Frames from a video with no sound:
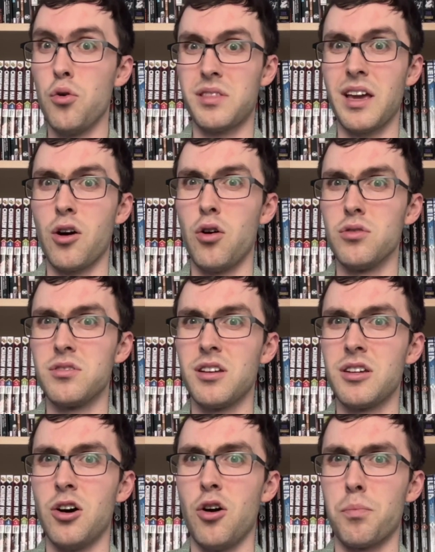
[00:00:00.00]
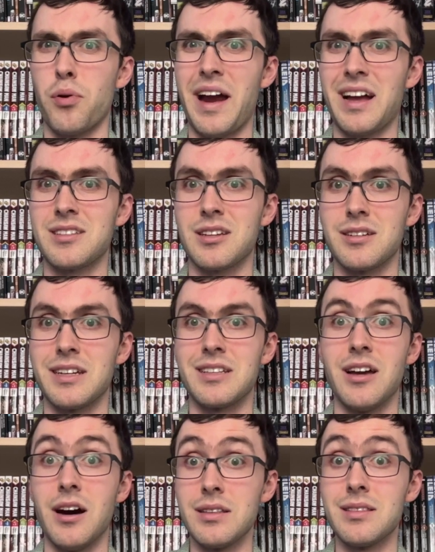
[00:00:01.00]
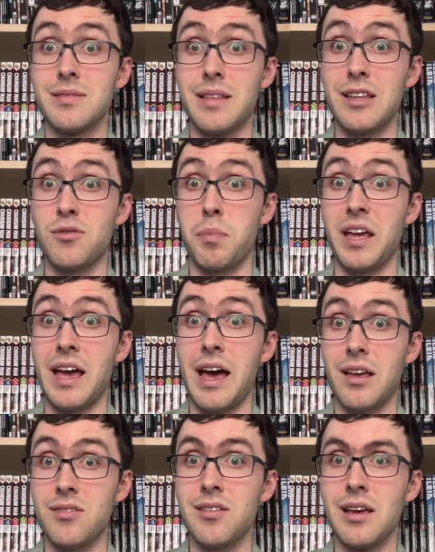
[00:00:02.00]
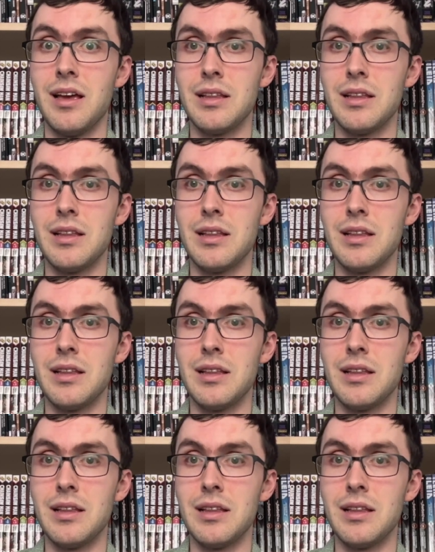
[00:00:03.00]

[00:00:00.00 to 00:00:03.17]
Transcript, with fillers: they all did it all practically. No, that's BS.